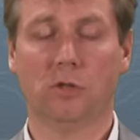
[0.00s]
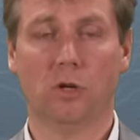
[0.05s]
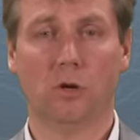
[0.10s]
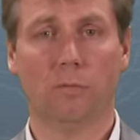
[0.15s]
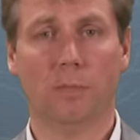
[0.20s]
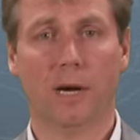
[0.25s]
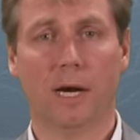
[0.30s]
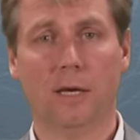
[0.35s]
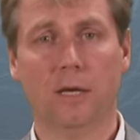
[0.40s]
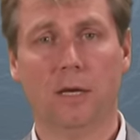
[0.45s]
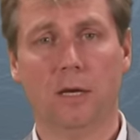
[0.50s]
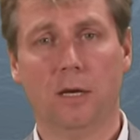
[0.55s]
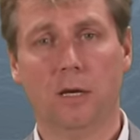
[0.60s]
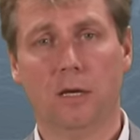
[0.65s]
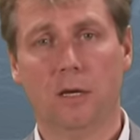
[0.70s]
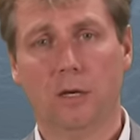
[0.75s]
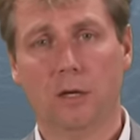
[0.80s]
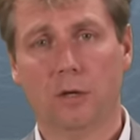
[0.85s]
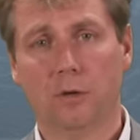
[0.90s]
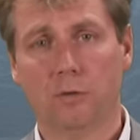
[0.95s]
So by
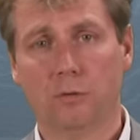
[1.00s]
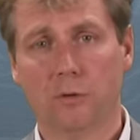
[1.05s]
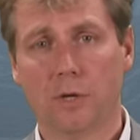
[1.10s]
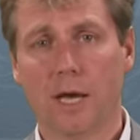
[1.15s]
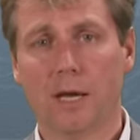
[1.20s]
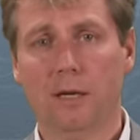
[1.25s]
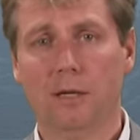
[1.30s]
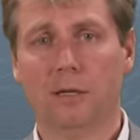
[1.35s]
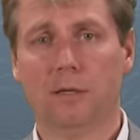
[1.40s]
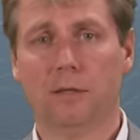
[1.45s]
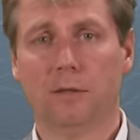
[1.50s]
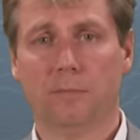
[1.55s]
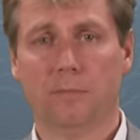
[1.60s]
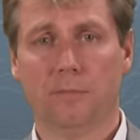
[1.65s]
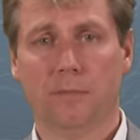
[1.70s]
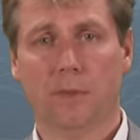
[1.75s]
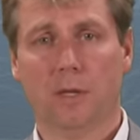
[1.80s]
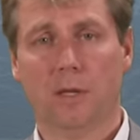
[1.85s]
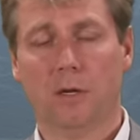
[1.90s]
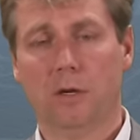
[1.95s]
creating
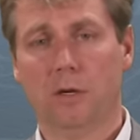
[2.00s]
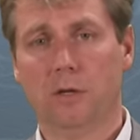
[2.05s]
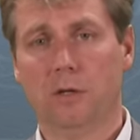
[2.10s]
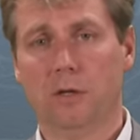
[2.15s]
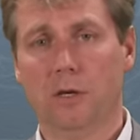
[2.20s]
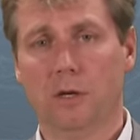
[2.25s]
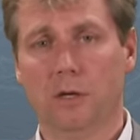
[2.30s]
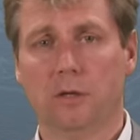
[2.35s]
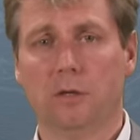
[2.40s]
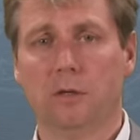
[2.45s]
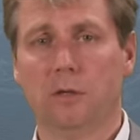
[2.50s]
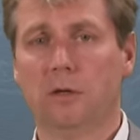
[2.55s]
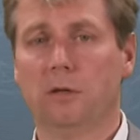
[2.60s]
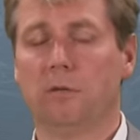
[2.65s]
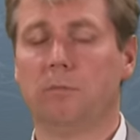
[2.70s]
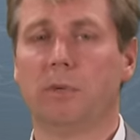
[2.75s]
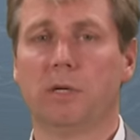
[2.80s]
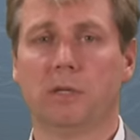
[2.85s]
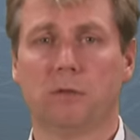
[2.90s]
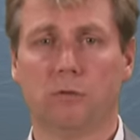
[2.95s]

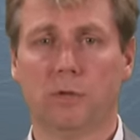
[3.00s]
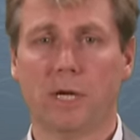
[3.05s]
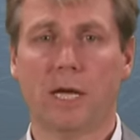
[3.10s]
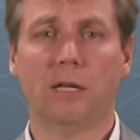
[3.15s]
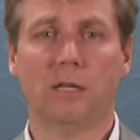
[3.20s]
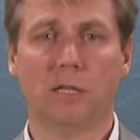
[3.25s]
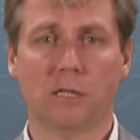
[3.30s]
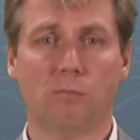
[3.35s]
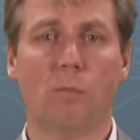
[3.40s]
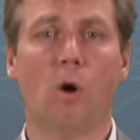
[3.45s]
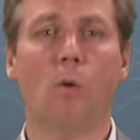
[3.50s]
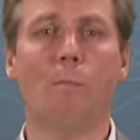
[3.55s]
this